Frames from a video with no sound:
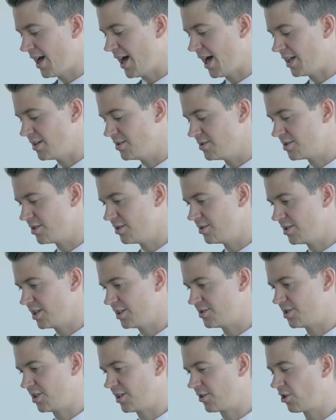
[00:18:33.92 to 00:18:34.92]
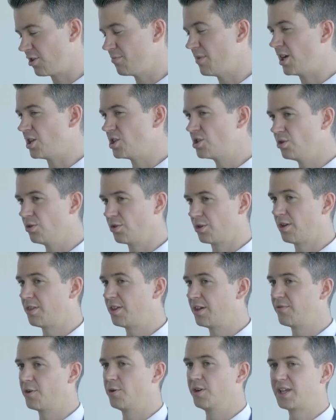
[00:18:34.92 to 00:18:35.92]
they've got to make sure, they're going to
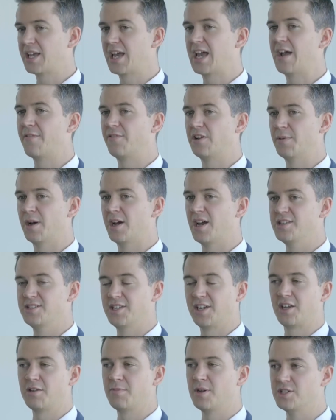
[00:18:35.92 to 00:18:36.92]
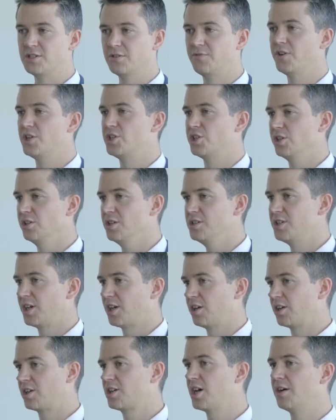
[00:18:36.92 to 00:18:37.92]
think very carefully about, is it going to be sufficient? Is it
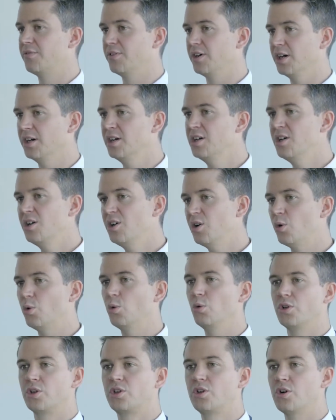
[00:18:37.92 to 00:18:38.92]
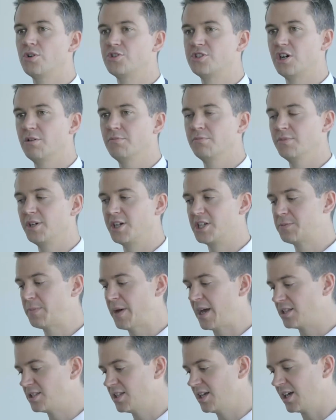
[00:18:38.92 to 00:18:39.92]
going to cover all the costs I'm
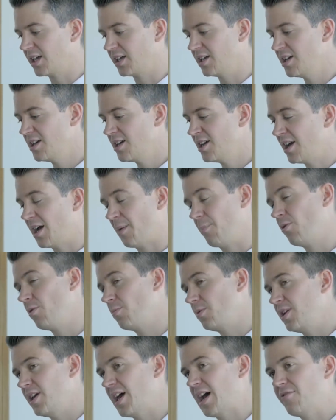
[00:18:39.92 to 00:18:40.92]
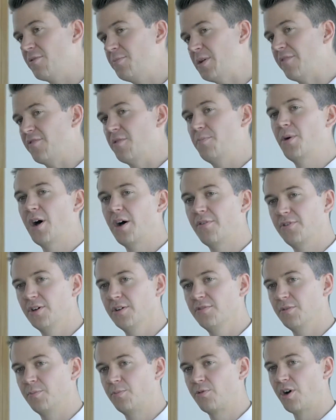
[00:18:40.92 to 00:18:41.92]
expecting? And probably have a bit of a
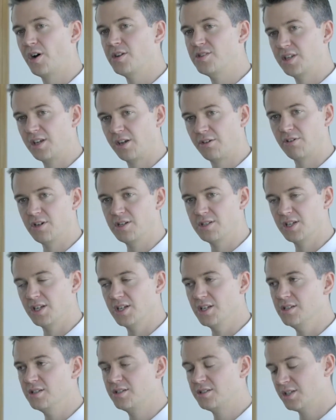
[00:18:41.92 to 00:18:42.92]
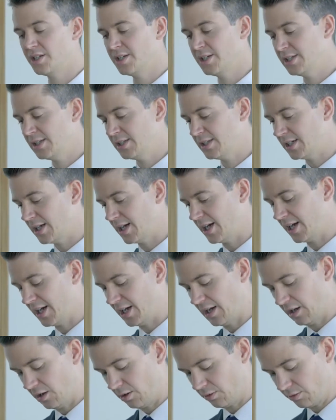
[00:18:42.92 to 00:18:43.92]
buffer for price increases
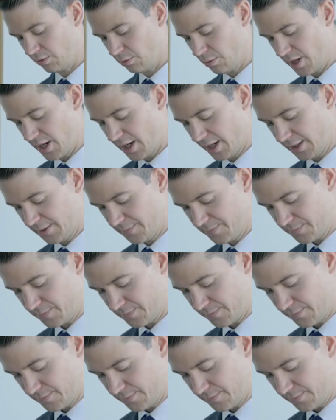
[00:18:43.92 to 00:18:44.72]
along the way.